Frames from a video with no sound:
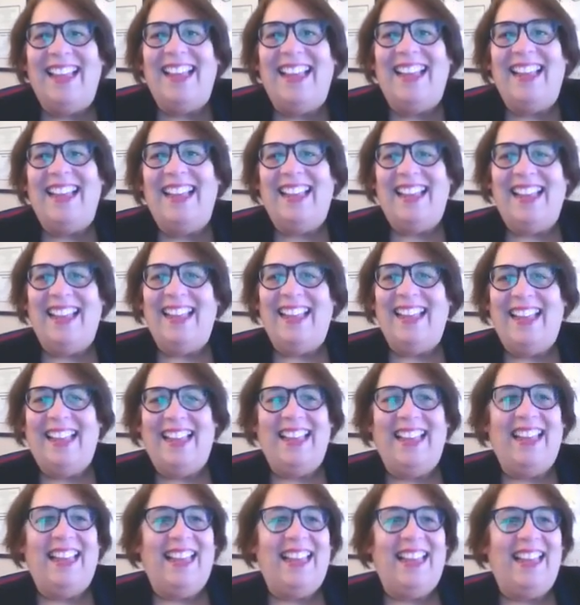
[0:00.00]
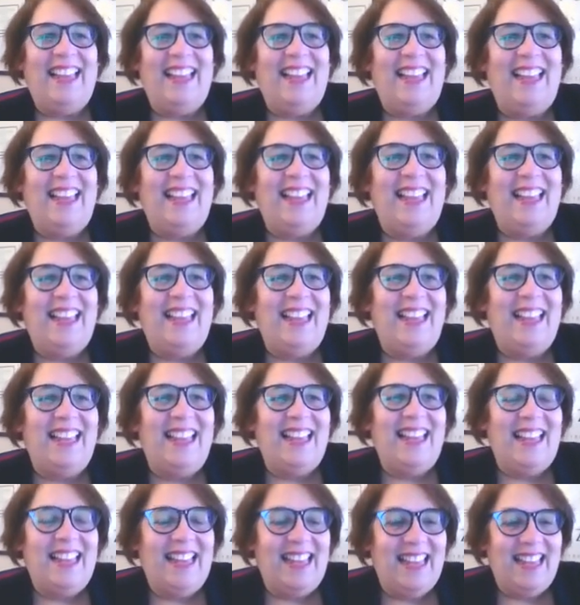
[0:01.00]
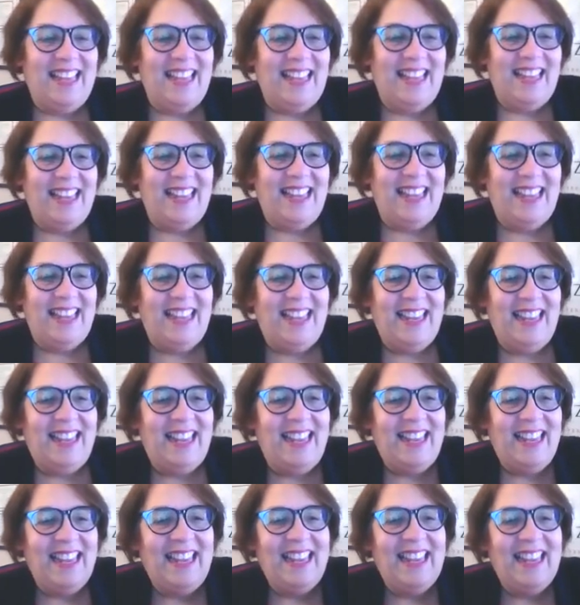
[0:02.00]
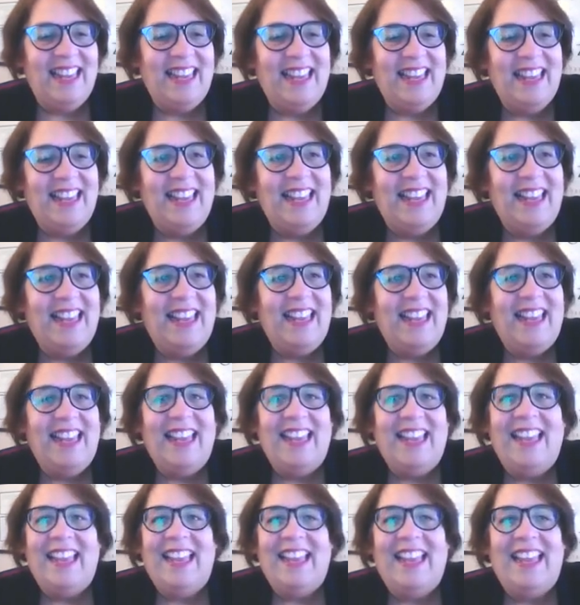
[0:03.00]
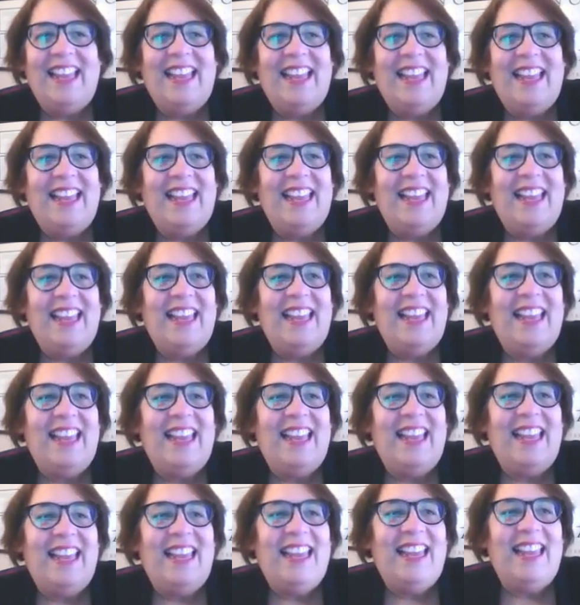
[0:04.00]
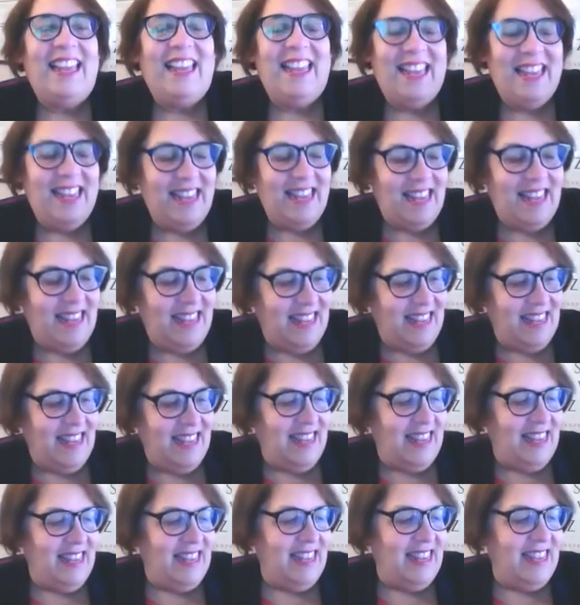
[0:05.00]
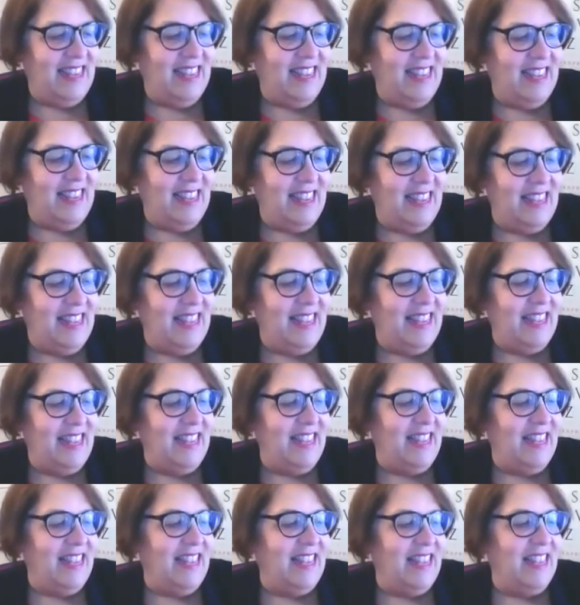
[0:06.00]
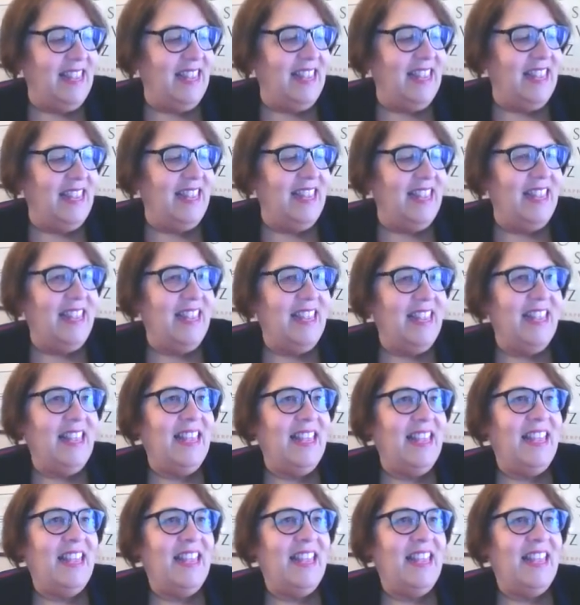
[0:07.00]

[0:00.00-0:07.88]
The person shown says nothing.